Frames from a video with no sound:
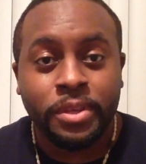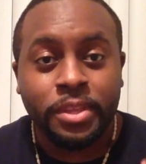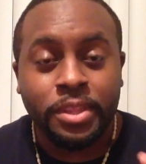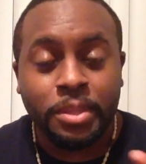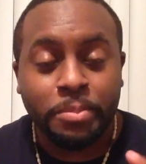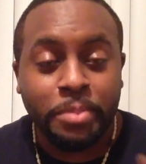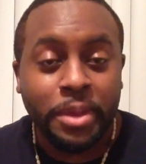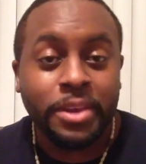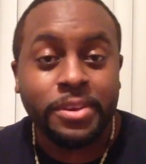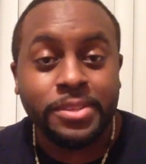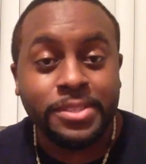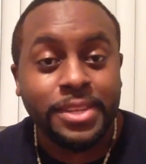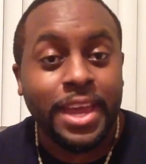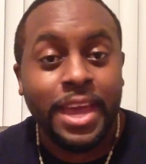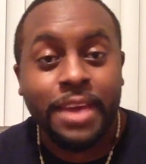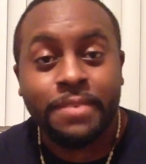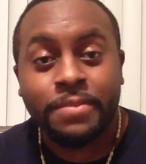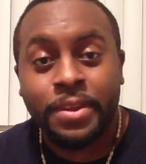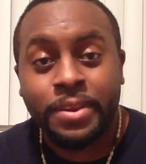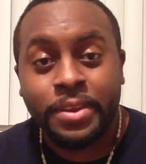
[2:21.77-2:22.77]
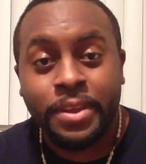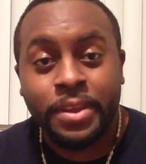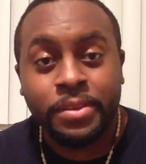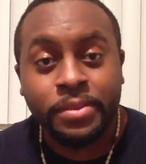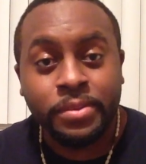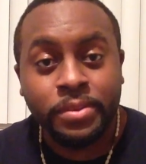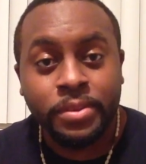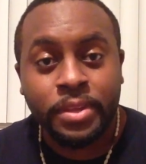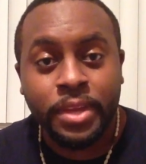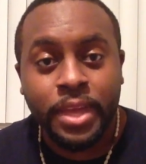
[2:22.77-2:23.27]
the panels that I have right now
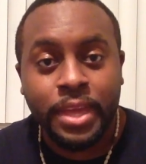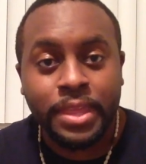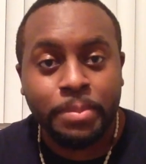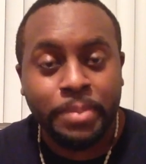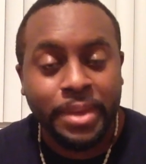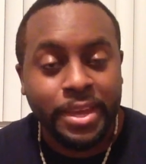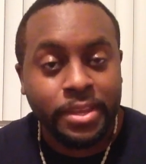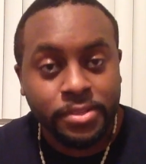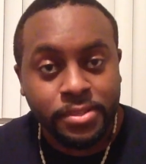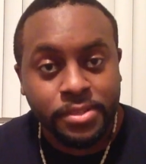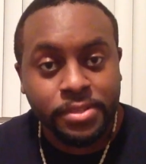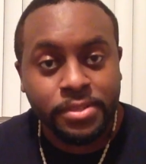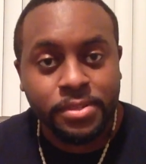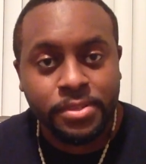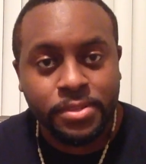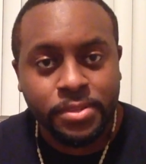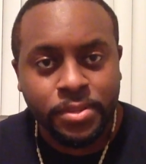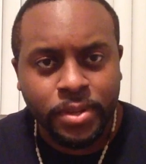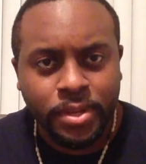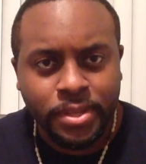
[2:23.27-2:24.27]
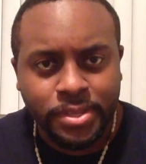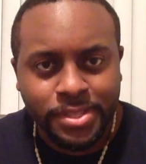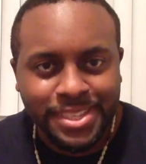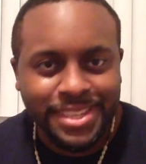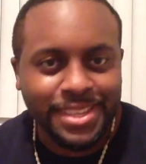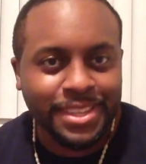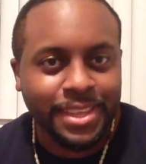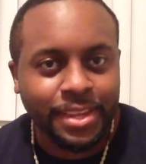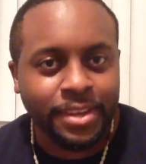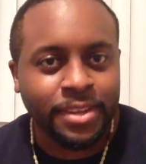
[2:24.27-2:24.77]
and the pages, so you can
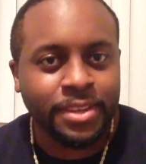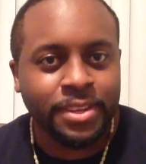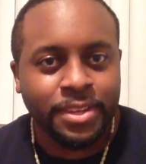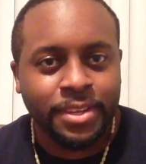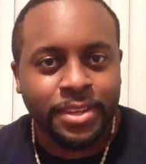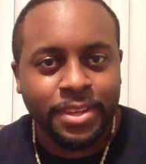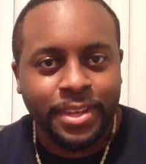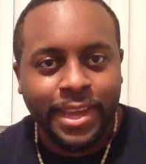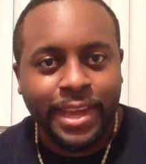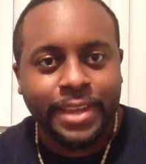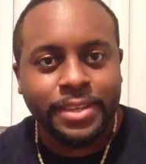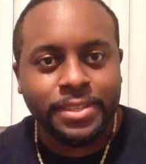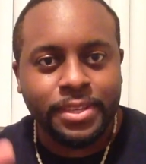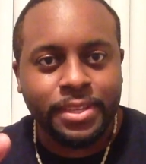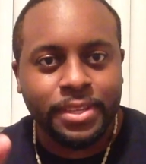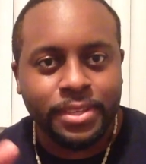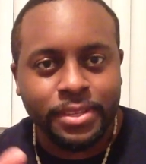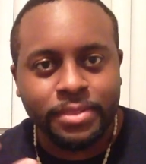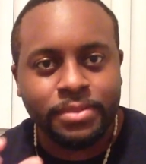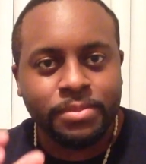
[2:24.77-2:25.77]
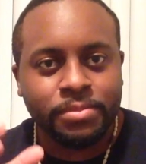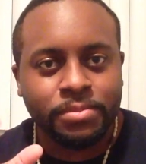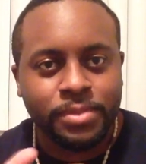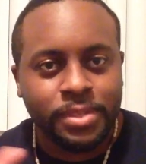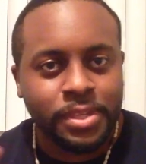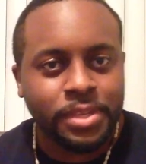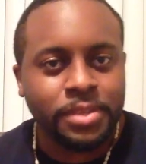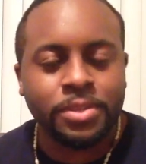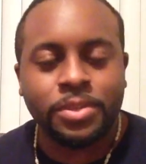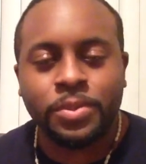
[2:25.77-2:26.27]
see that I actually
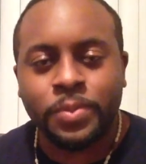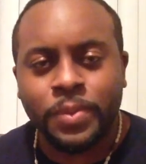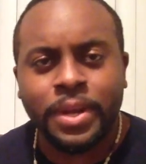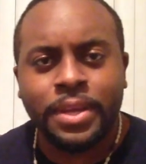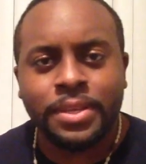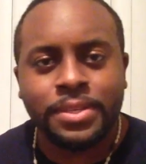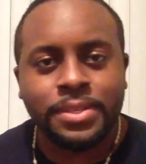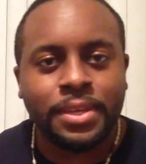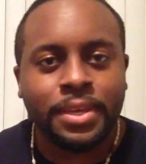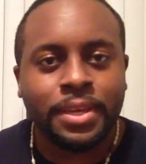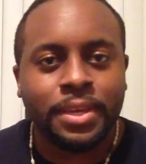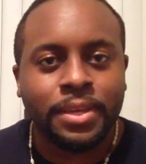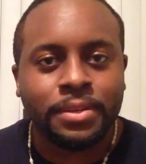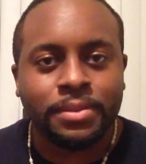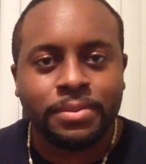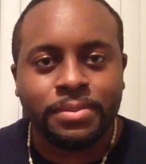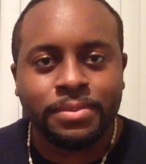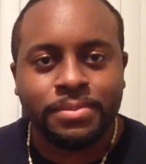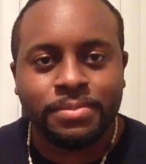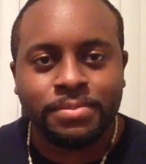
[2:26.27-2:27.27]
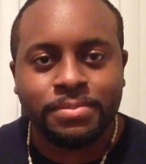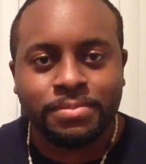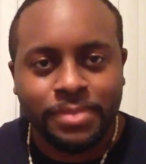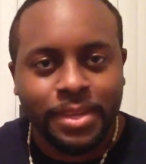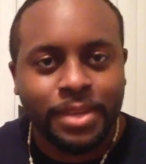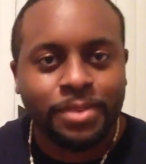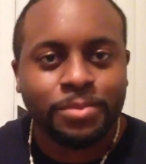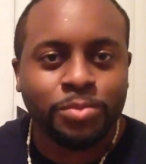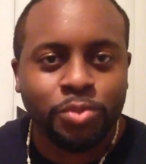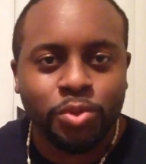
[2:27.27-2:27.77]
did do what I say, and
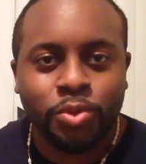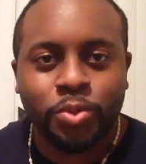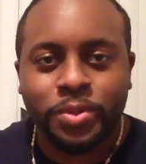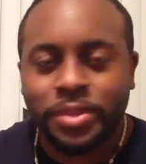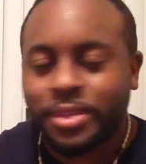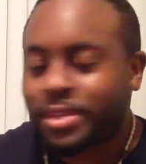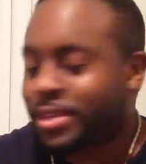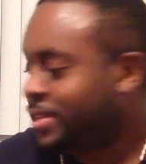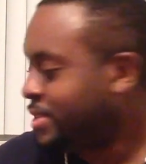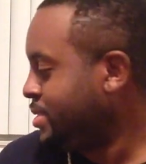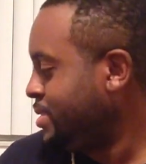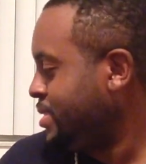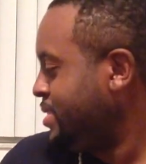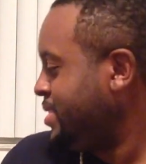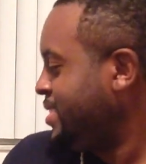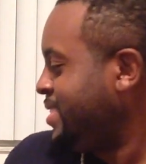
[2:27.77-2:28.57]
I drew these.